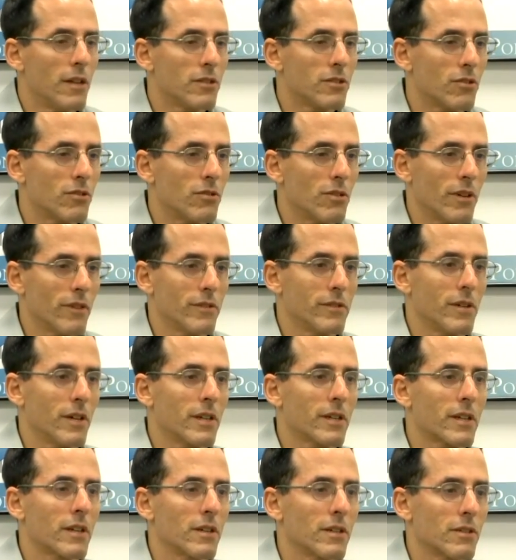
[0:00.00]
So you have a lot
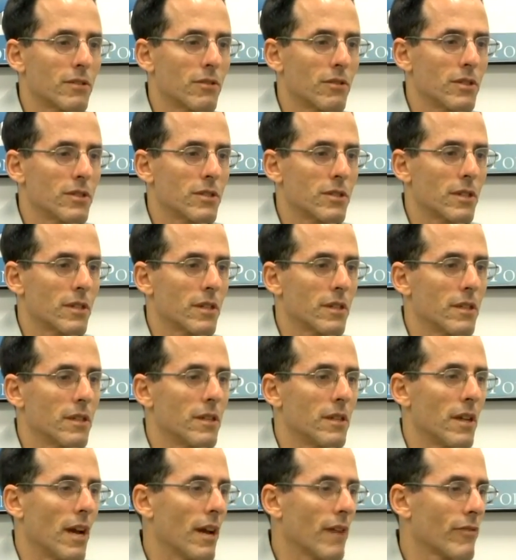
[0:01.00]
of countries
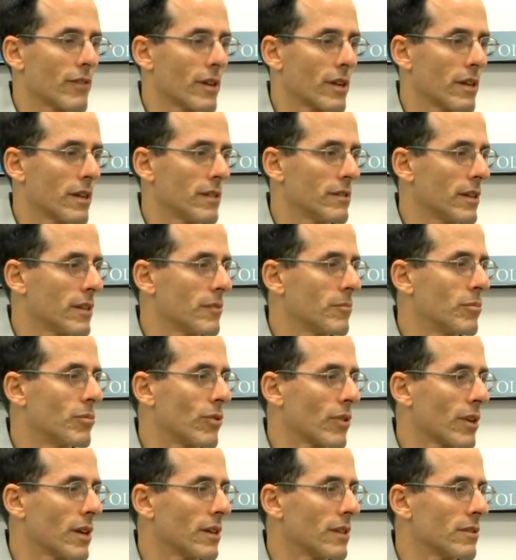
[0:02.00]
in Africa, a lot of the
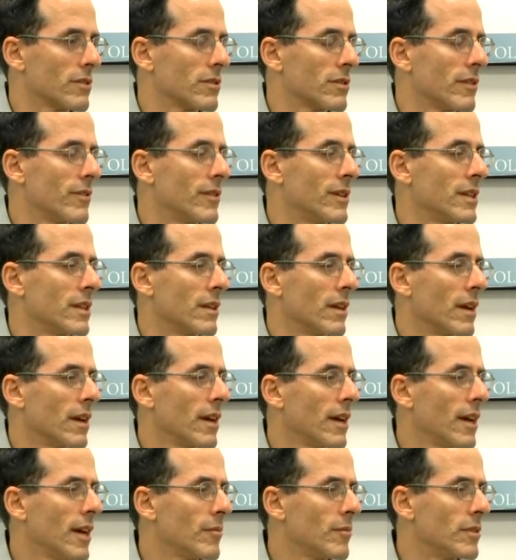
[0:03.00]
poor countries have
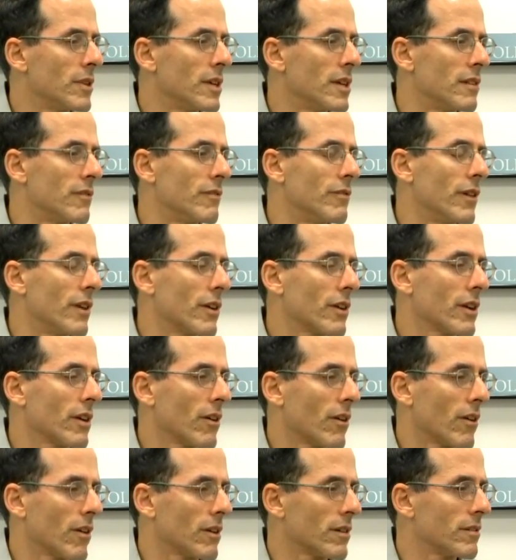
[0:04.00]
been hit very
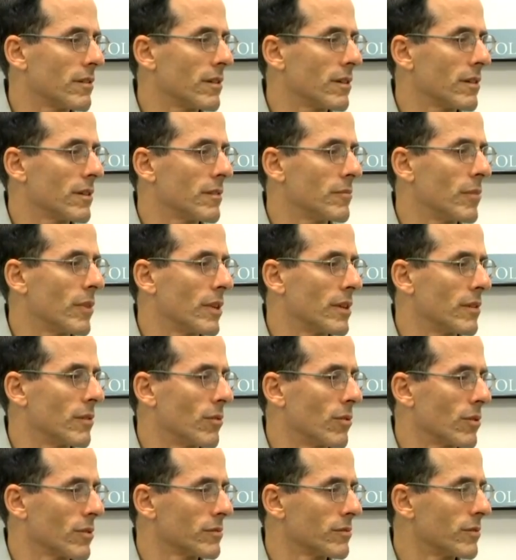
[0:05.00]
hard by the
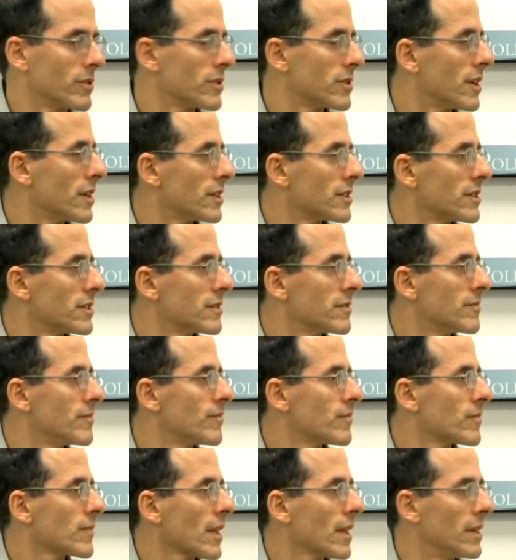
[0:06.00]
world recession.
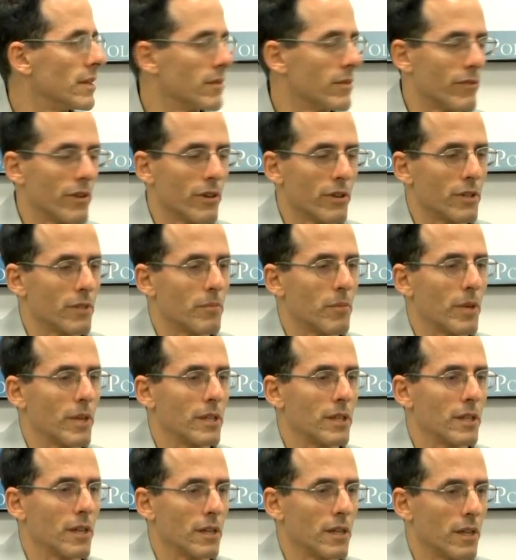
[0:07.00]
They were very
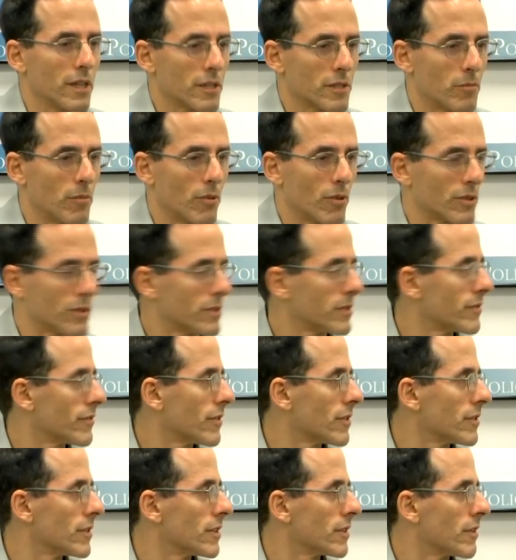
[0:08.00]
dependent on exports
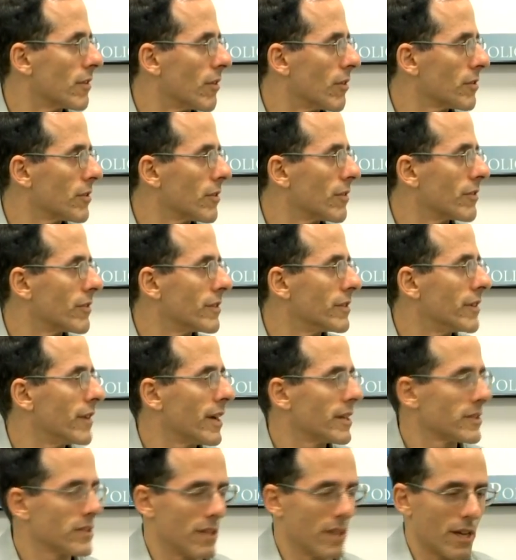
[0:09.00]
for their growth over the
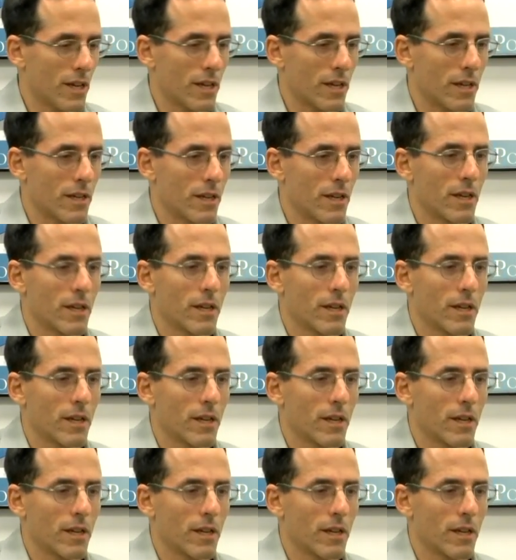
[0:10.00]
last decade.